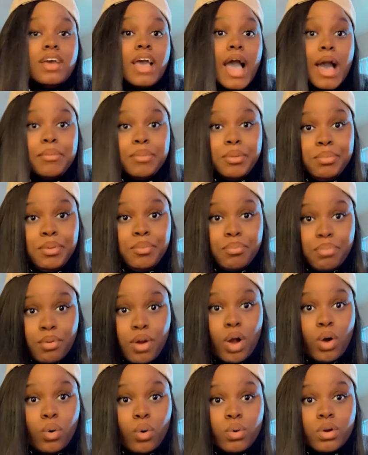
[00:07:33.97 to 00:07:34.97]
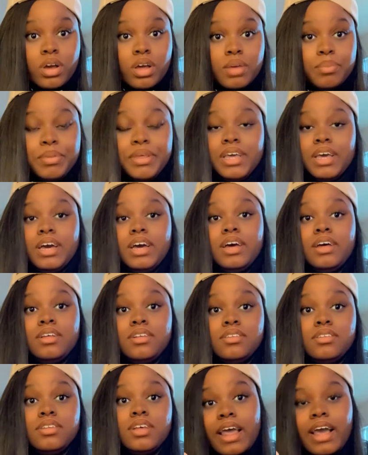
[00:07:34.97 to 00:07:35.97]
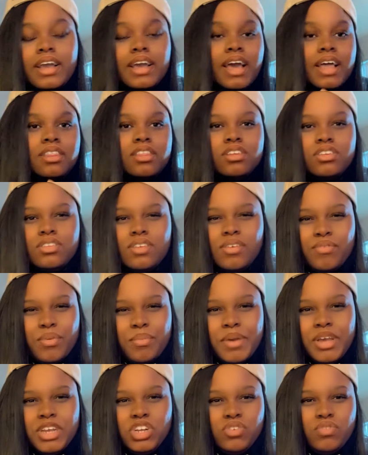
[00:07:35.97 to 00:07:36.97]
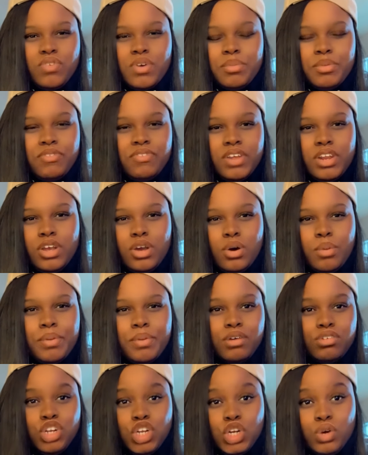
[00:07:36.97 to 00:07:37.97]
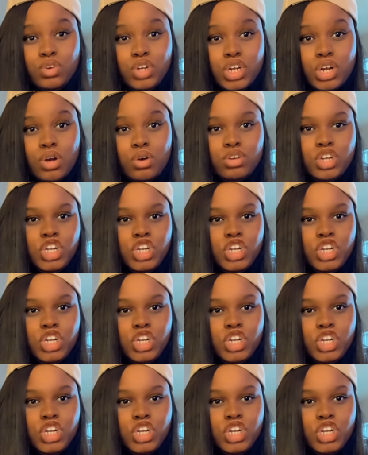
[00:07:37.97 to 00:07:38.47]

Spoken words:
I'm gonna be broke, because I got this information from a video about JoJo.